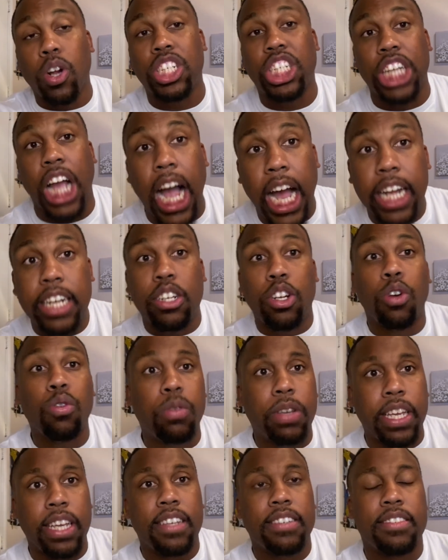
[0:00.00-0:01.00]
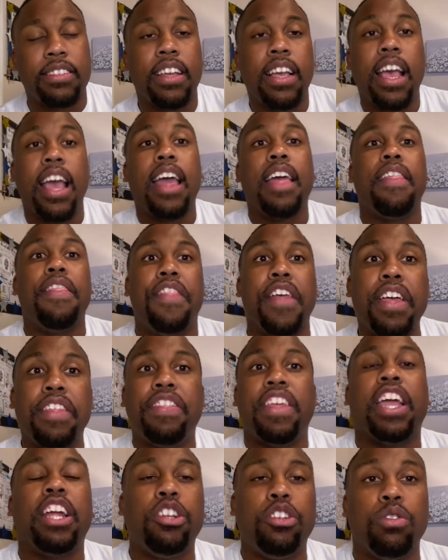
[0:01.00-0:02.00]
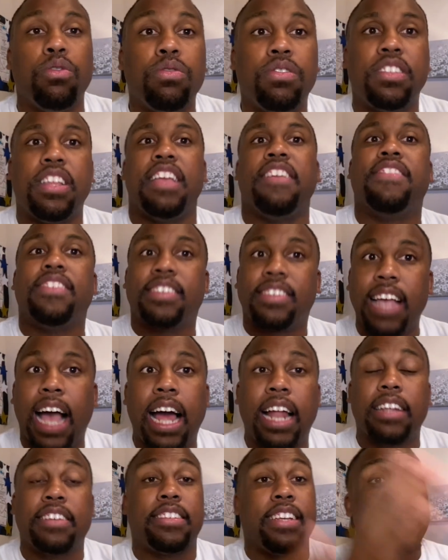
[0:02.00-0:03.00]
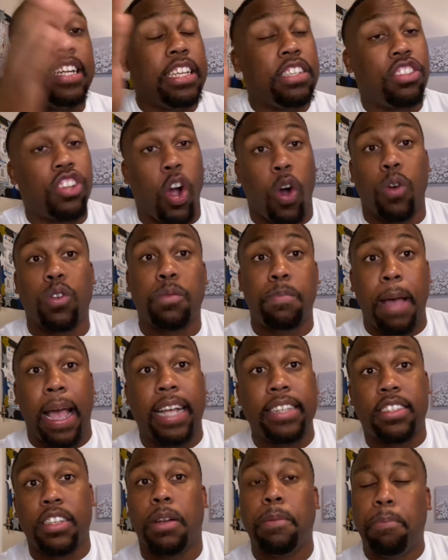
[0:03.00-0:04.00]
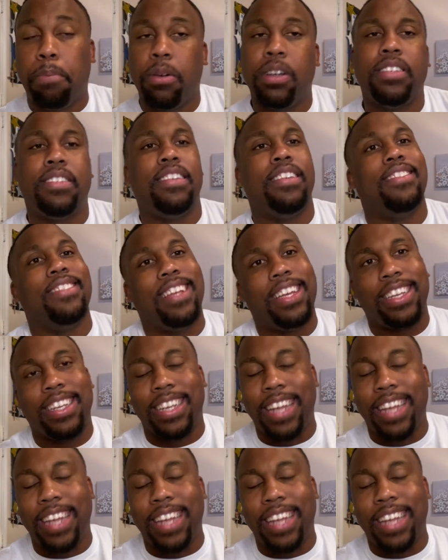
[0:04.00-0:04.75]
John Lucas than they do Stephen Silas. And this goes back to the preseason.